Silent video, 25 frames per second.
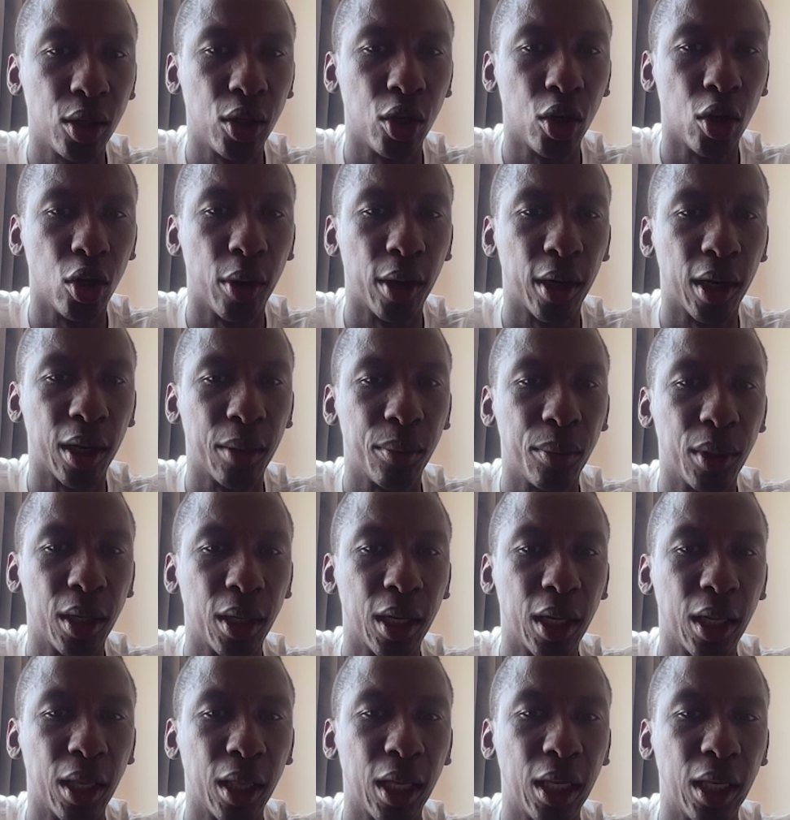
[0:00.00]
You know what I
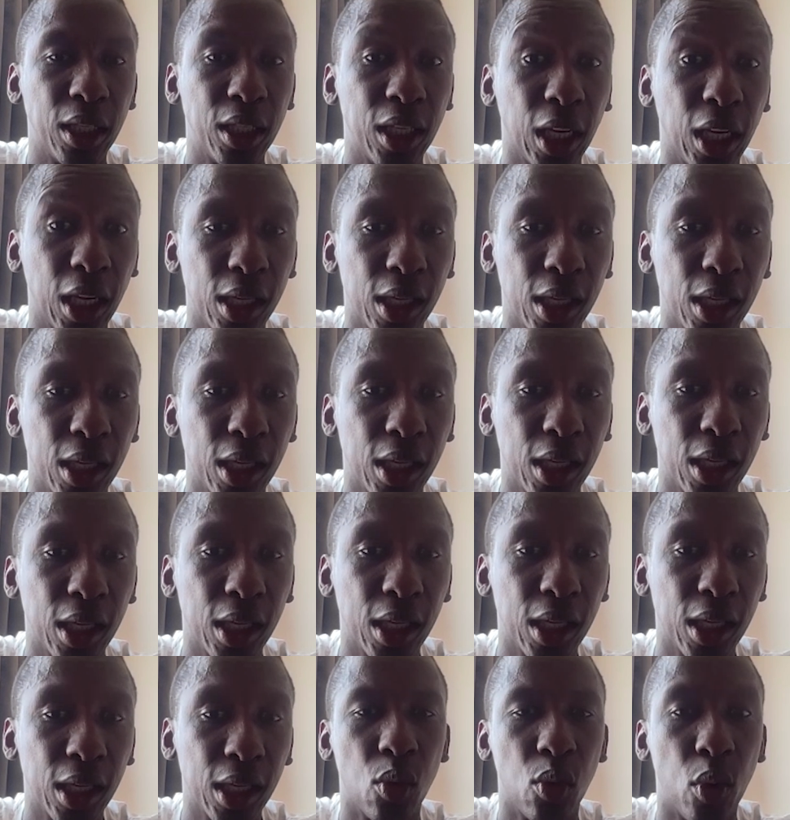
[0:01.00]
mean? And they take it
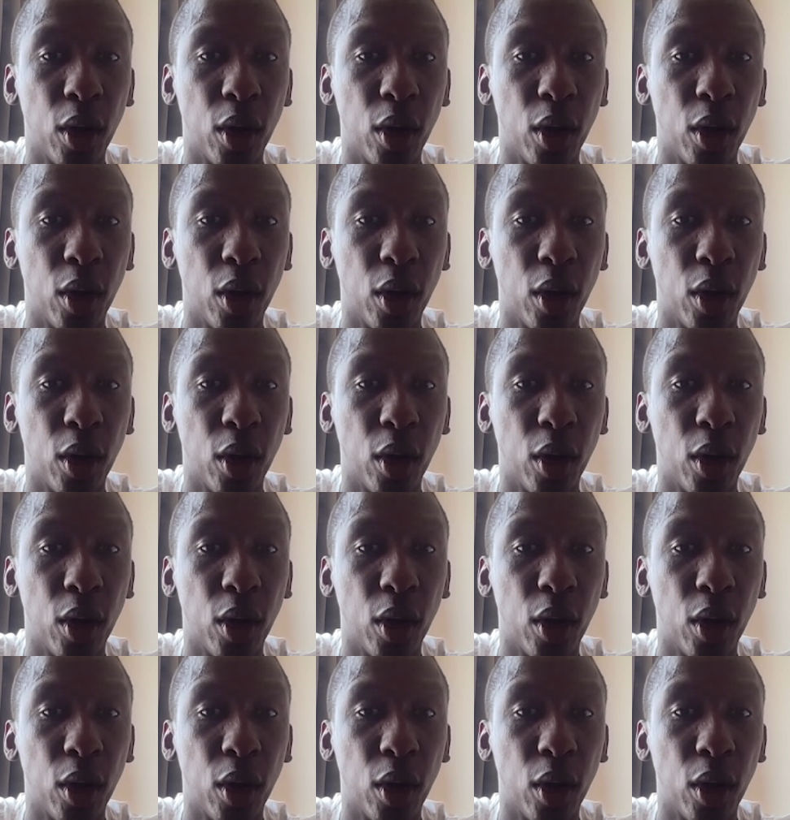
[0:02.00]
serious.